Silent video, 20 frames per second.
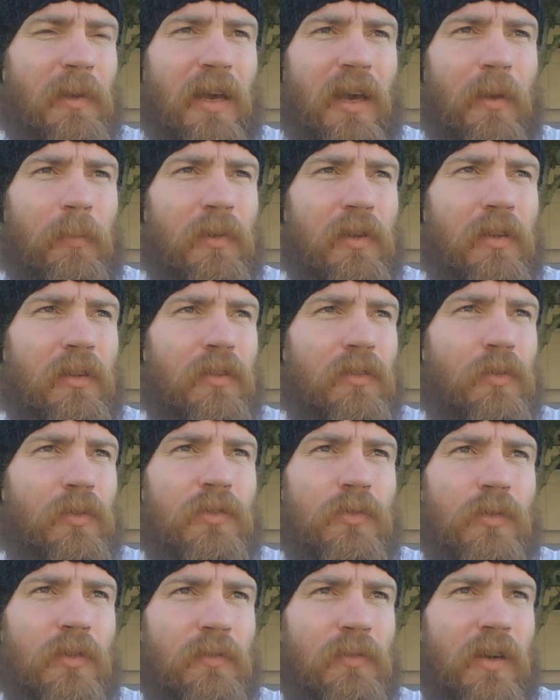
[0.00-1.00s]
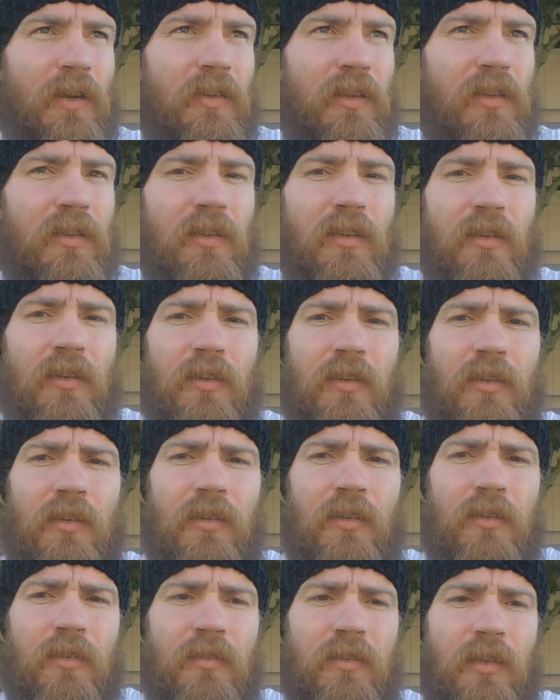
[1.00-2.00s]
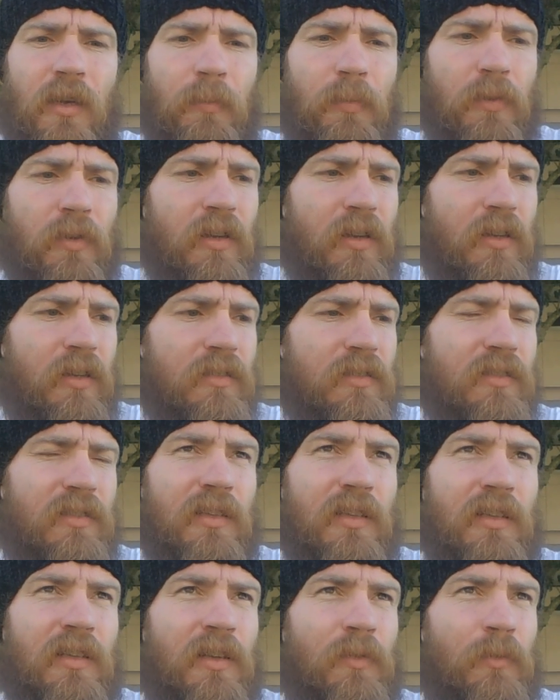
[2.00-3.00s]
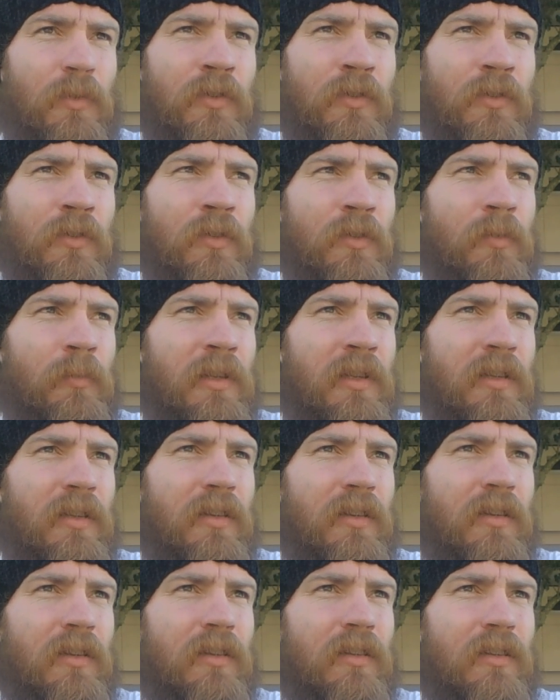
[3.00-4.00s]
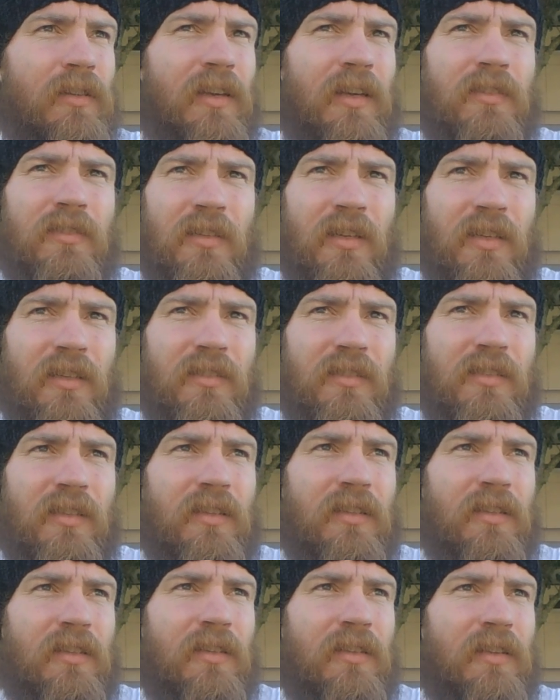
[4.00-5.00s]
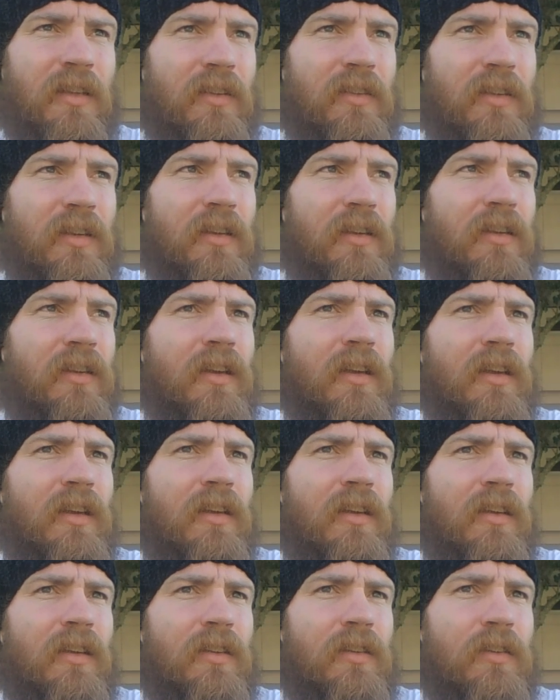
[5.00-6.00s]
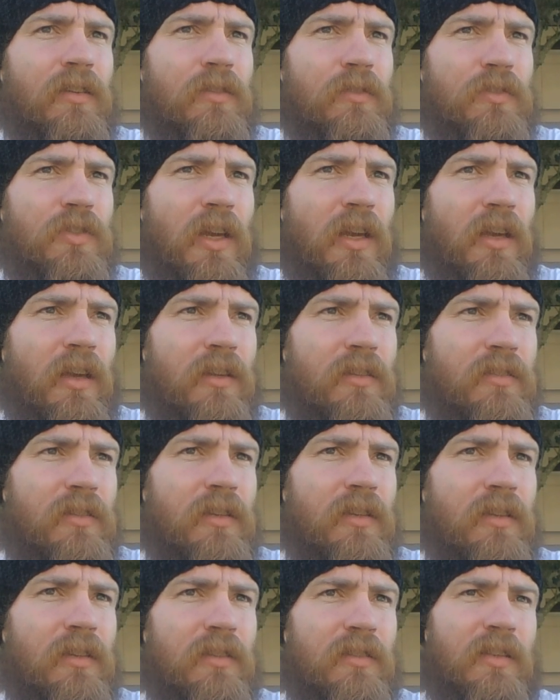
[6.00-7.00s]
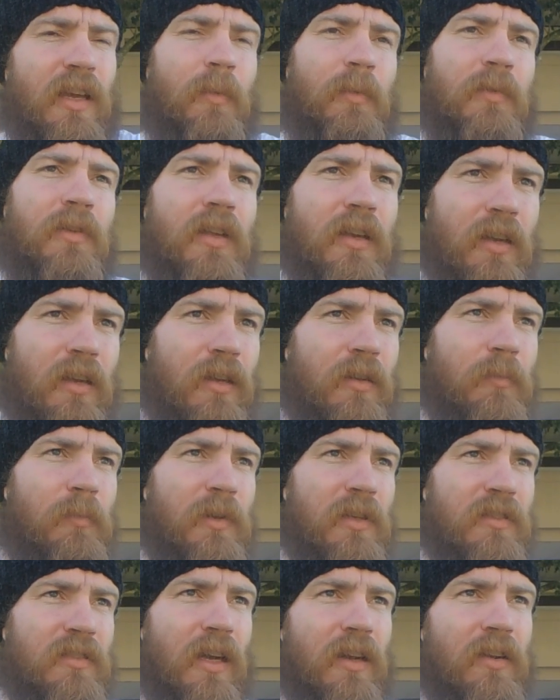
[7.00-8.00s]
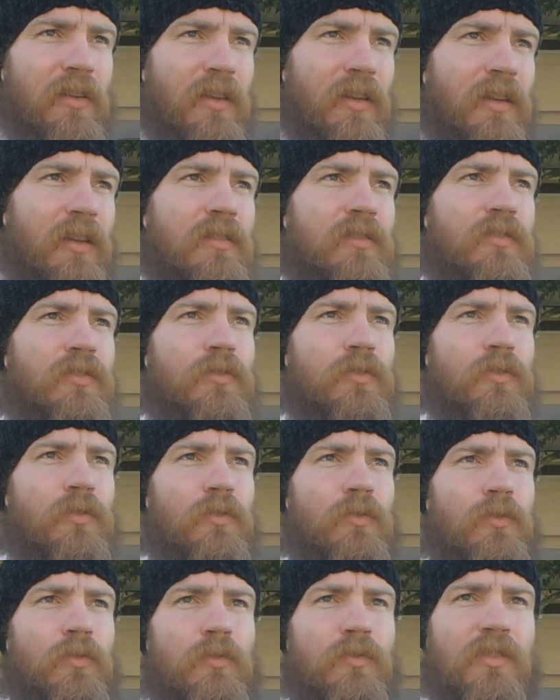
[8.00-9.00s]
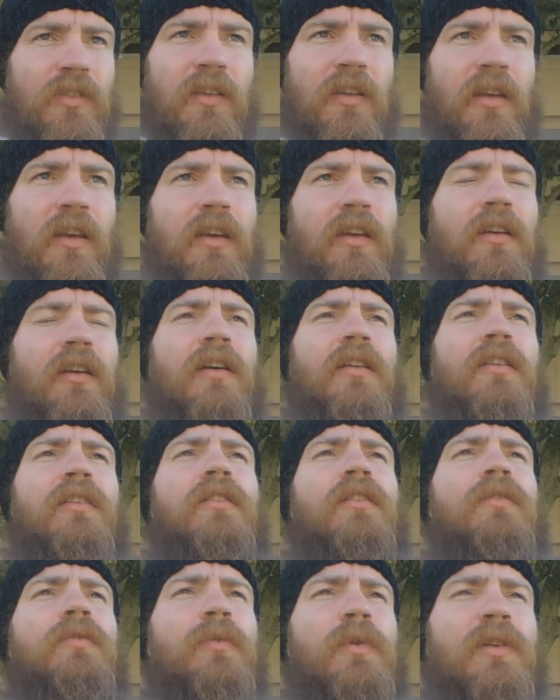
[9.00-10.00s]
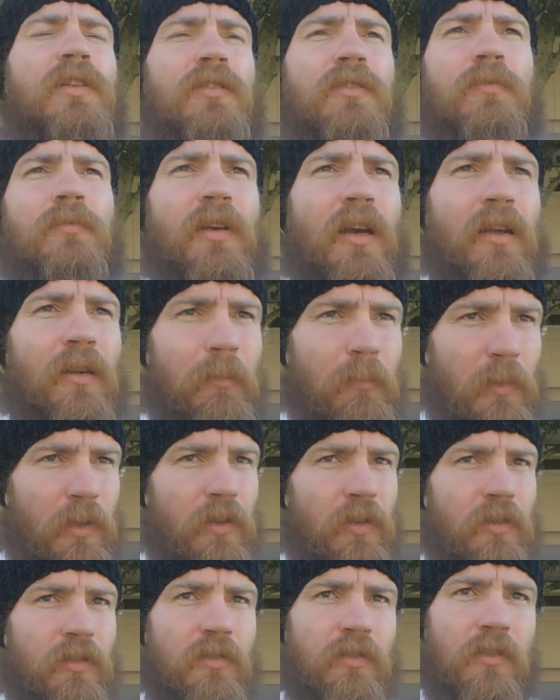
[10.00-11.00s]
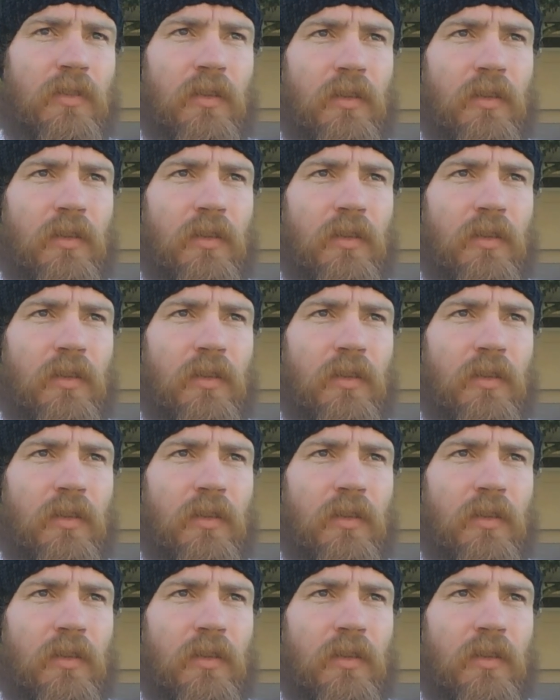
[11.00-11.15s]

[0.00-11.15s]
that happened in 325 AD, Emperor Constantine in Rome, and the Council of Nicaea, and how they, changed the Sabbath day, being Saturday, to Sunday, kind of, which kind of merged